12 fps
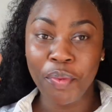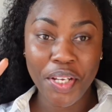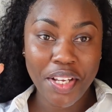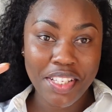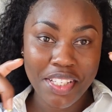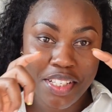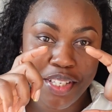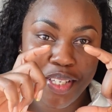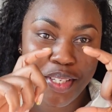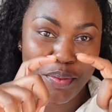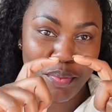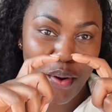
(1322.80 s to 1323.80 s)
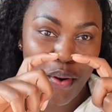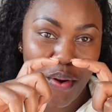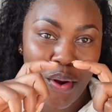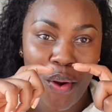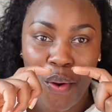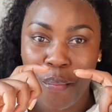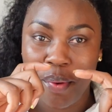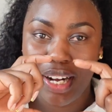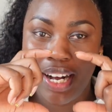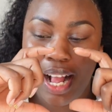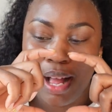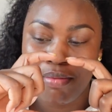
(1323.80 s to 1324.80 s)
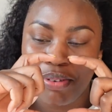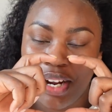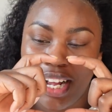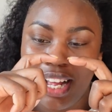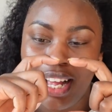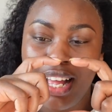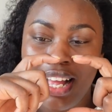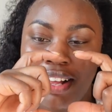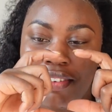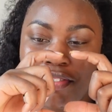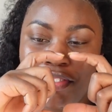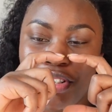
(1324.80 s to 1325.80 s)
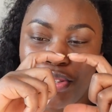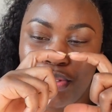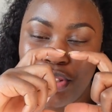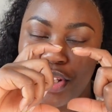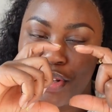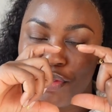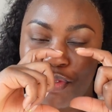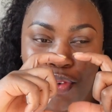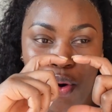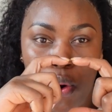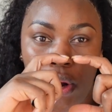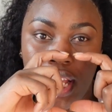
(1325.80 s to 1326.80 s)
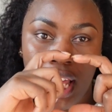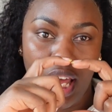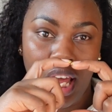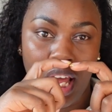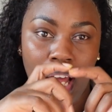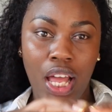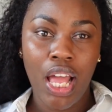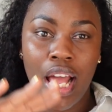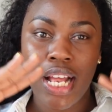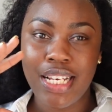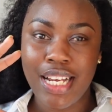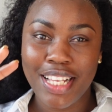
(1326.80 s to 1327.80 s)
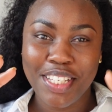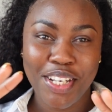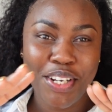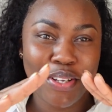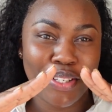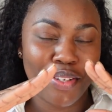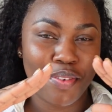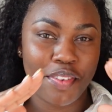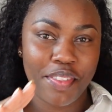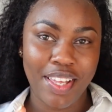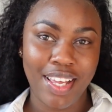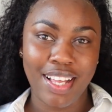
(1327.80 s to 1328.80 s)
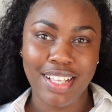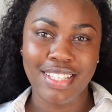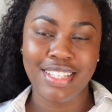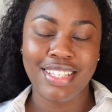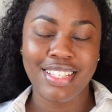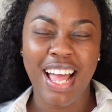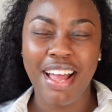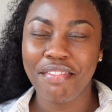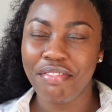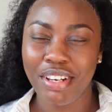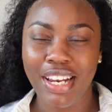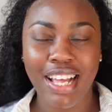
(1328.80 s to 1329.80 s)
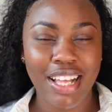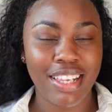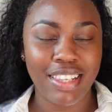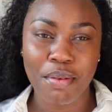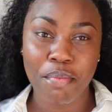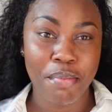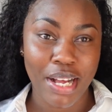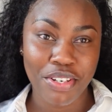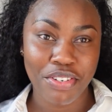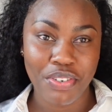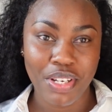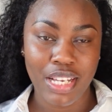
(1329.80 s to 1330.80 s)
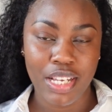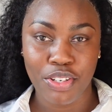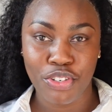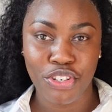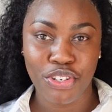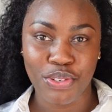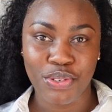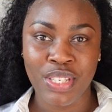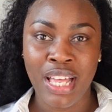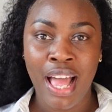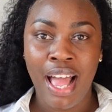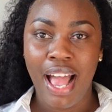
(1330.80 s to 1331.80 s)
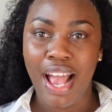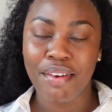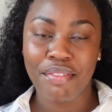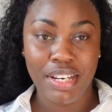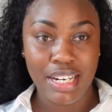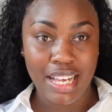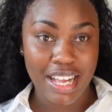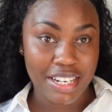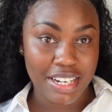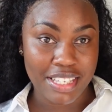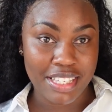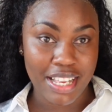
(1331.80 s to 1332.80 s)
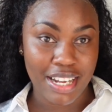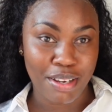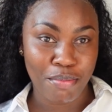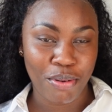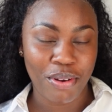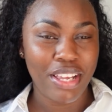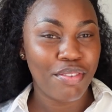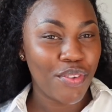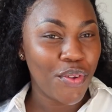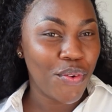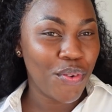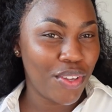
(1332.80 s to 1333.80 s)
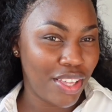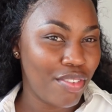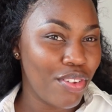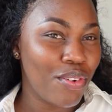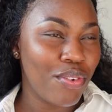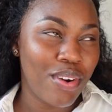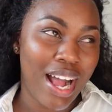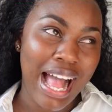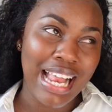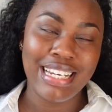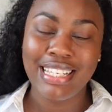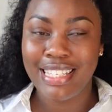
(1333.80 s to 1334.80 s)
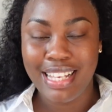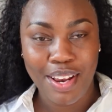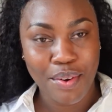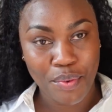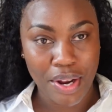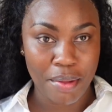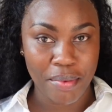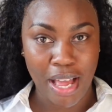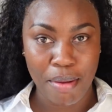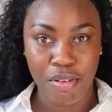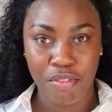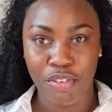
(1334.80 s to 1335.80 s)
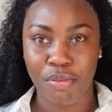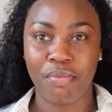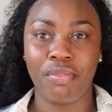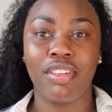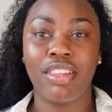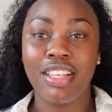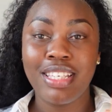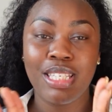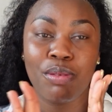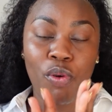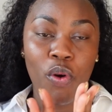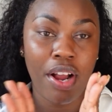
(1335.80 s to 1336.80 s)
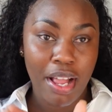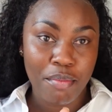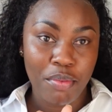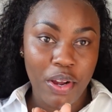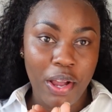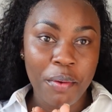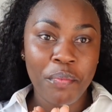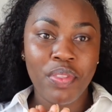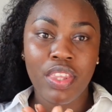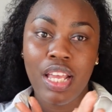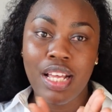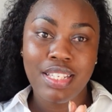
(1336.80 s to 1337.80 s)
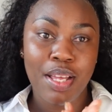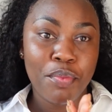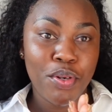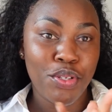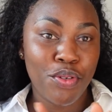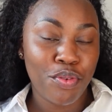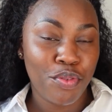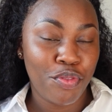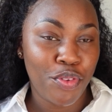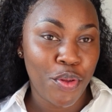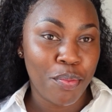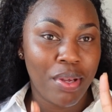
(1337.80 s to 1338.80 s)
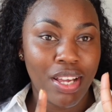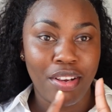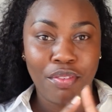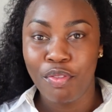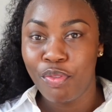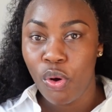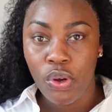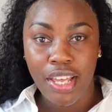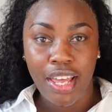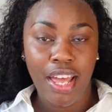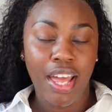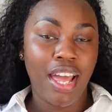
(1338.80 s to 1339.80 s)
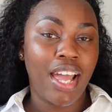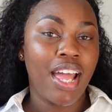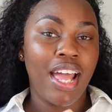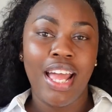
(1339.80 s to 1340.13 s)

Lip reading: Because it's a small compact camera, shoots in 4K, does a lot of things, I feel like the battery issues are really understandable if you understand where I'm coming from. This small camera is able to film in 4K.